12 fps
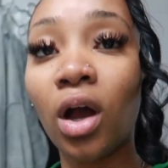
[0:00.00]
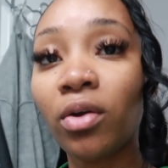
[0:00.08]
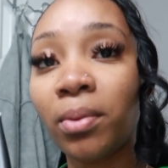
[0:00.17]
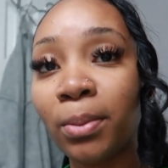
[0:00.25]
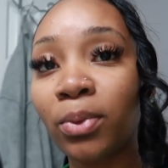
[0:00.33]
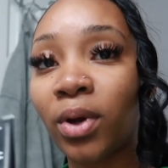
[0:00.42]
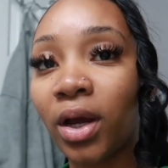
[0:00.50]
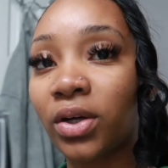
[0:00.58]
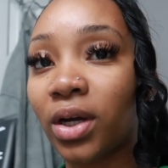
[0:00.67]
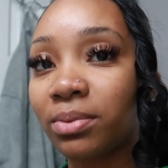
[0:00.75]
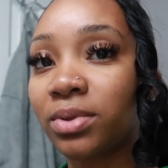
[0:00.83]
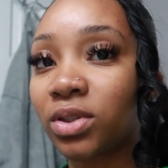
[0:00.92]
y'all remember when i
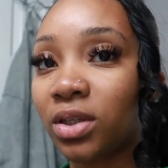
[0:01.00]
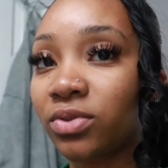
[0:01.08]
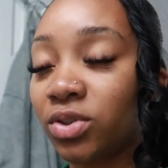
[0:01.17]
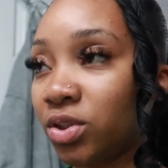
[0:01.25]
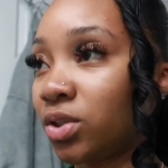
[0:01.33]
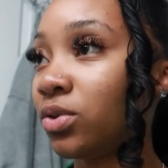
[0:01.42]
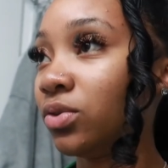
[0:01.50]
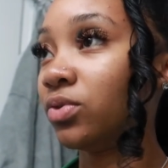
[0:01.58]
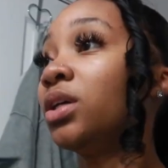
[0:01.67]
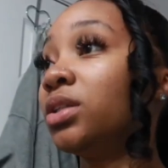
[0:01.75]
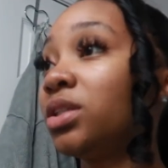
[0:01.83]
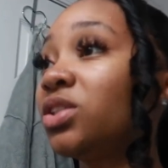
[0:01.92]
grabbed this off the shelf
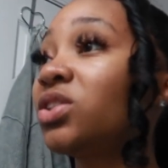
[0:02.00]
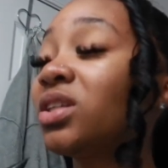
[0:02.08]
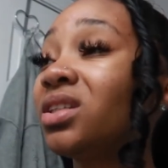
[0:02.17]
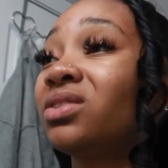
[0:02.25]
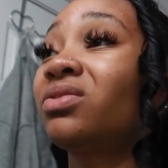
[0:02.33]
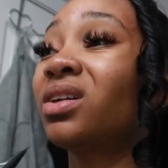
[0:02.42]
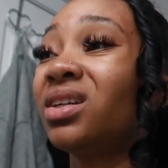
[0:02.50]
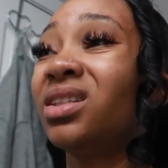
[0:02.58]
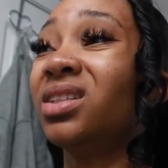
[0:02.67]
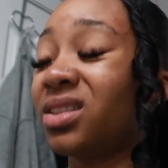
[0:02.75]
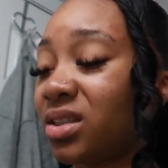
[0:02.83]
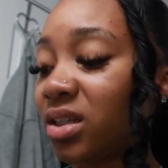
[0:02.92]
this shit is fucking
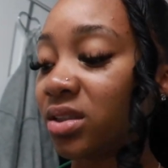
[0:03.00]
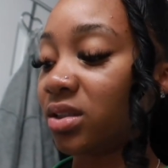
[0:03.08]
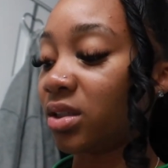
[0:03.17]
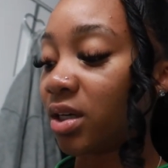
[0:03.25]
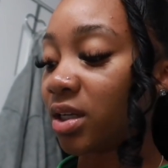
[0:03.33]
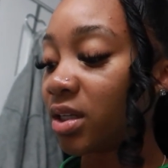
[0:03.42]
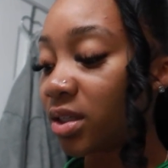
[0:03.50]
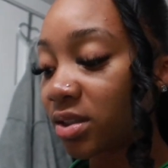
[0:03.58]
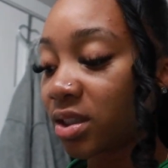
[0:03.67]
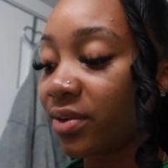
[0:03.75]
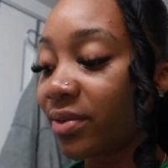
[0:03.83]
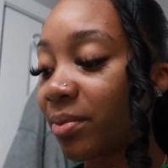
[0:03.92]
disgusting and it
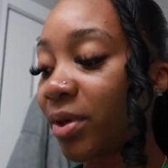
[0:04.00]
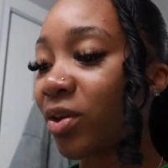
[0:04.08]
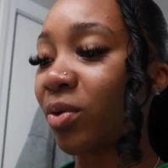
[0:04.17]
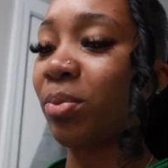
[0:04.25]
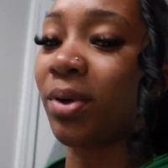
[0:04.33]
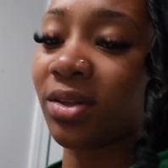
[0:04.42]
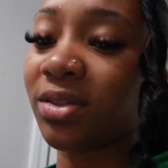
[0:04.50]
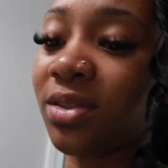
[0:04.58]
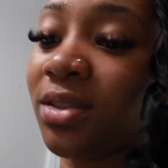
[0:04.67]
doesn't even make your breath